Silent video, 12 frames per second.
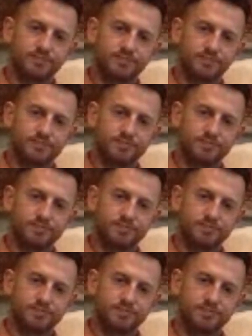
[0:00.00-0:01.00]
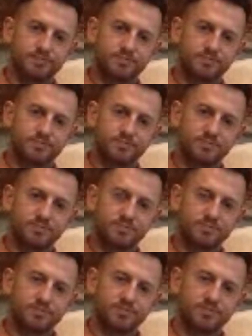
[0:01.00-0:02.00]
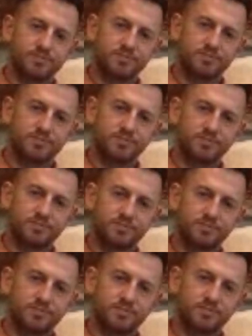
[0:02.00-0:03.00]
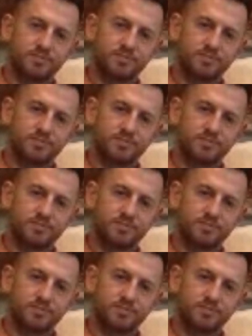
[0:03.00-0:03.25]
The person shown says nothing.